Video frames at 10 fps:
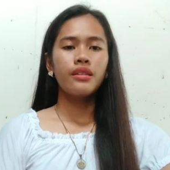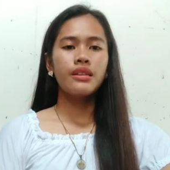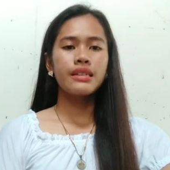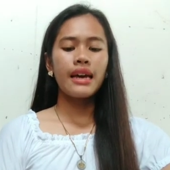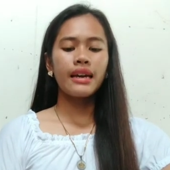
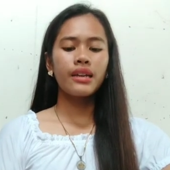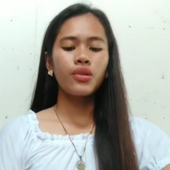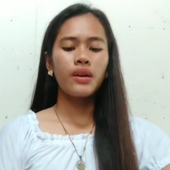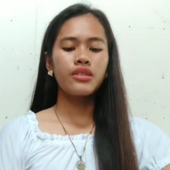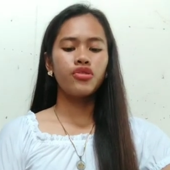The
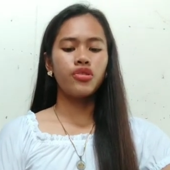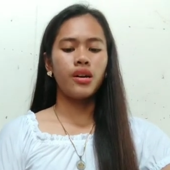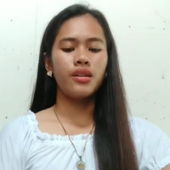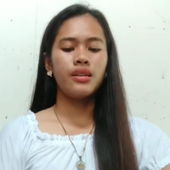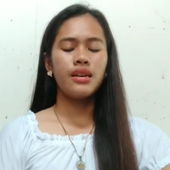second
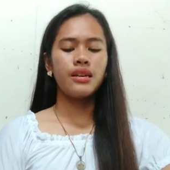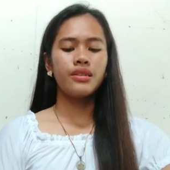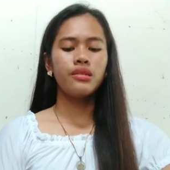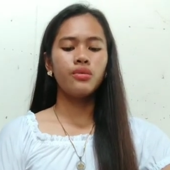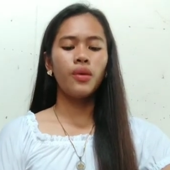question
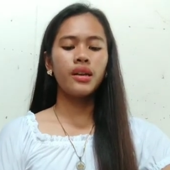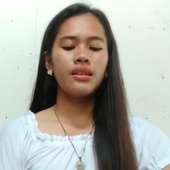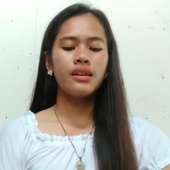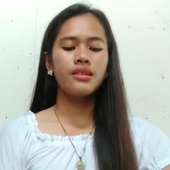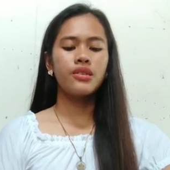is, what
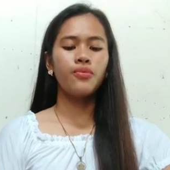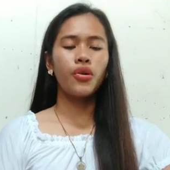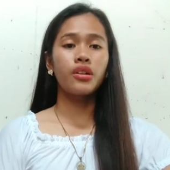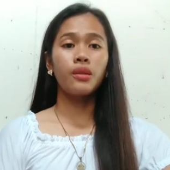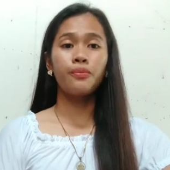is
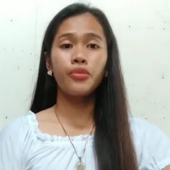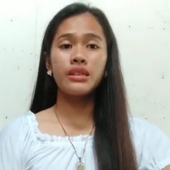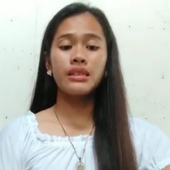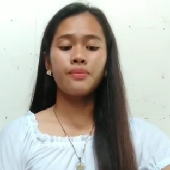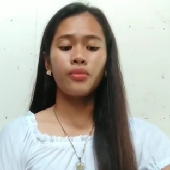moral
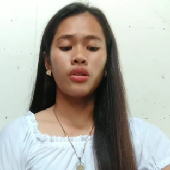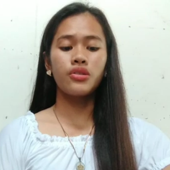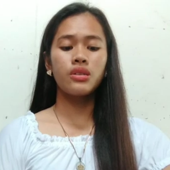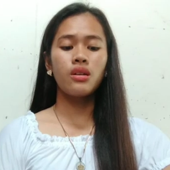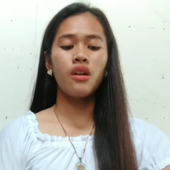
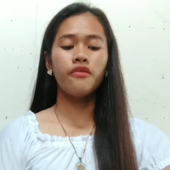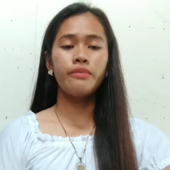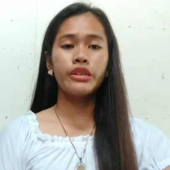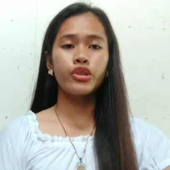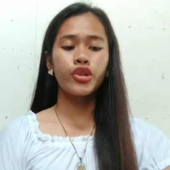principles of
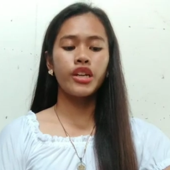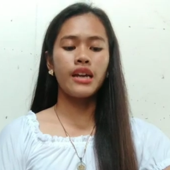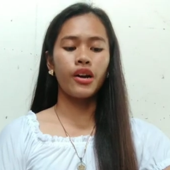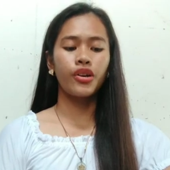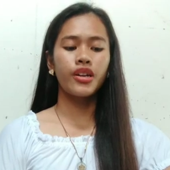Mr.
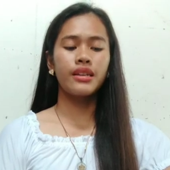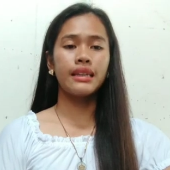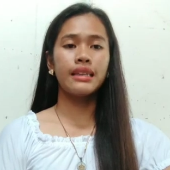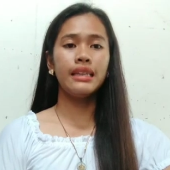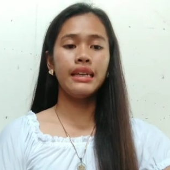Younger
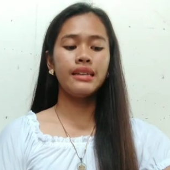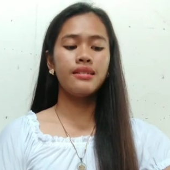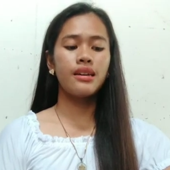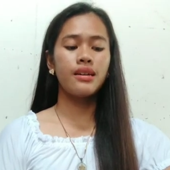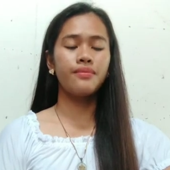that
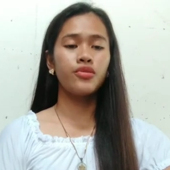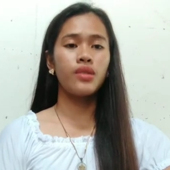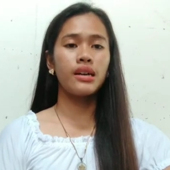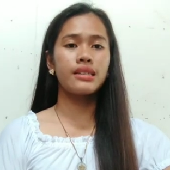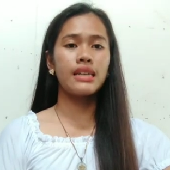lead him
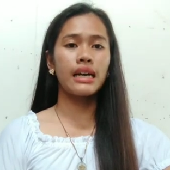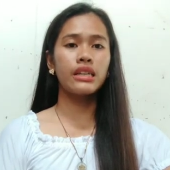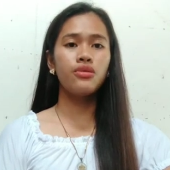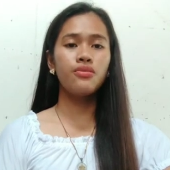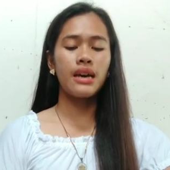to
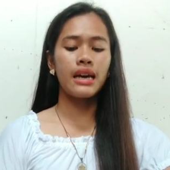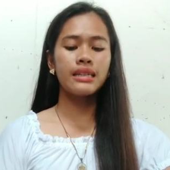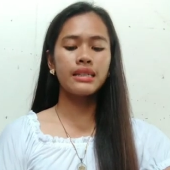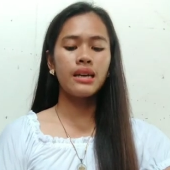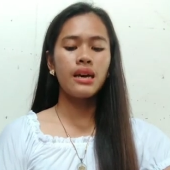attack
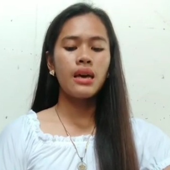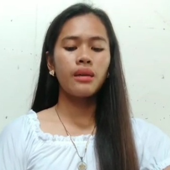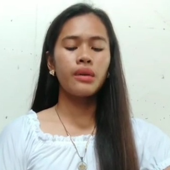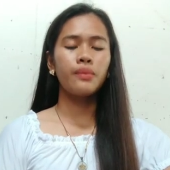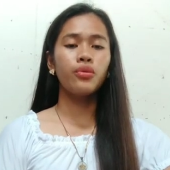US
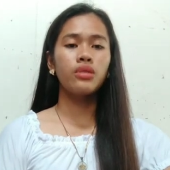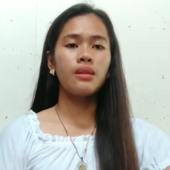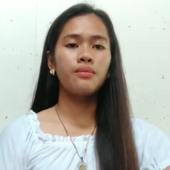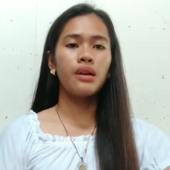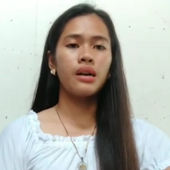by
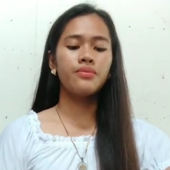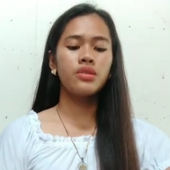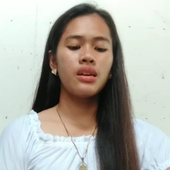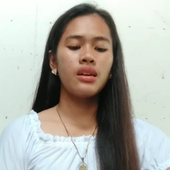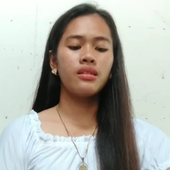putting
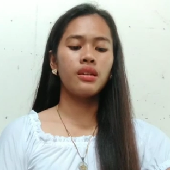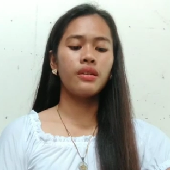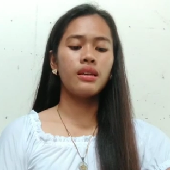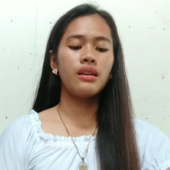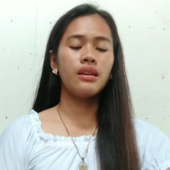bombs in
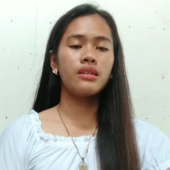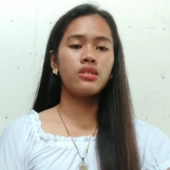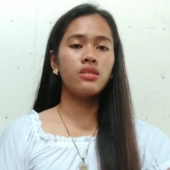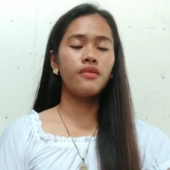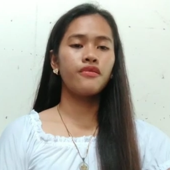
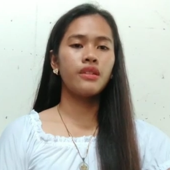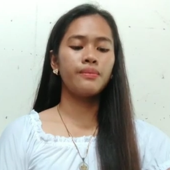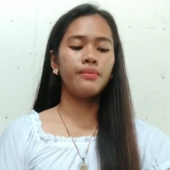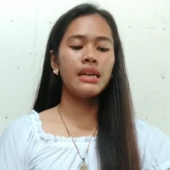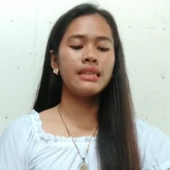its
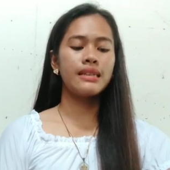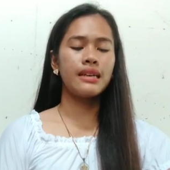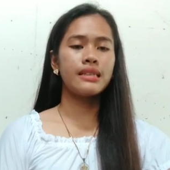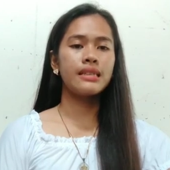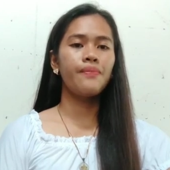different
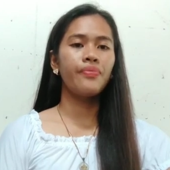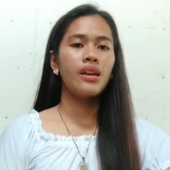places?